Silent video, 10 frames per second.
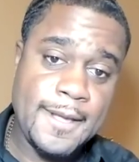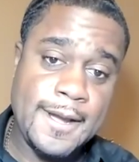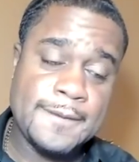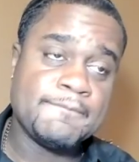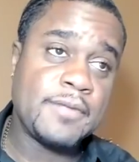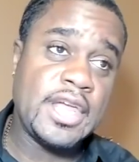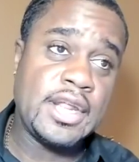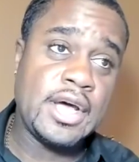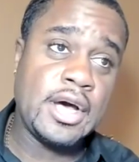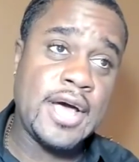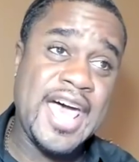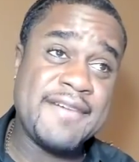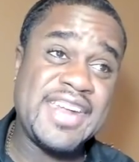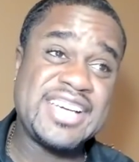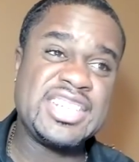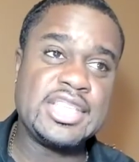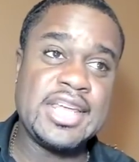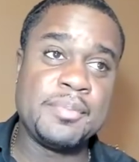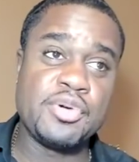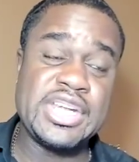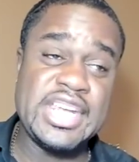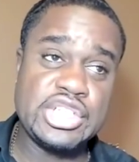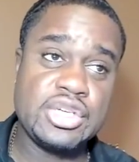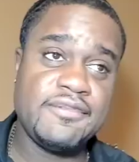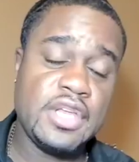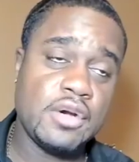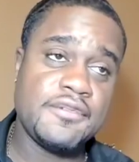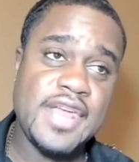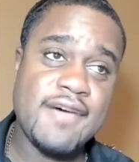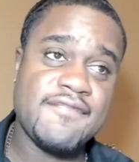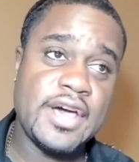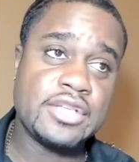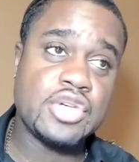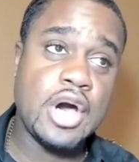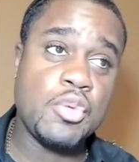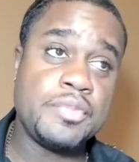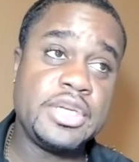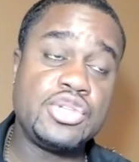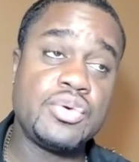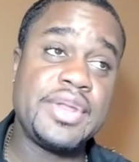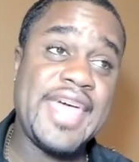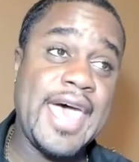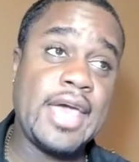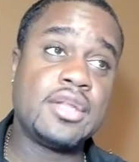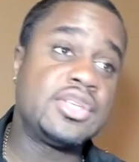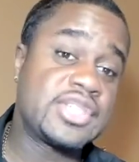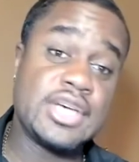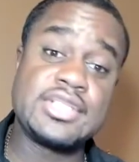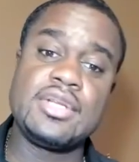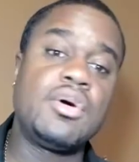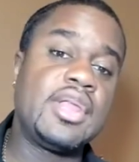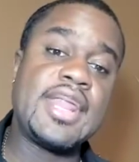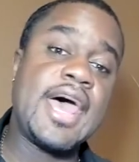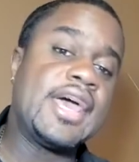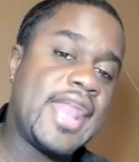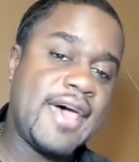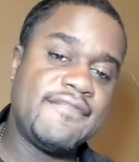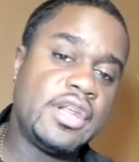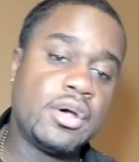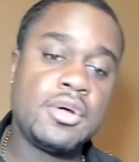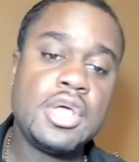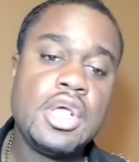All right, and I haven't actually done a prediction video for that fight, so I will be doing that and discussing all of that in that video.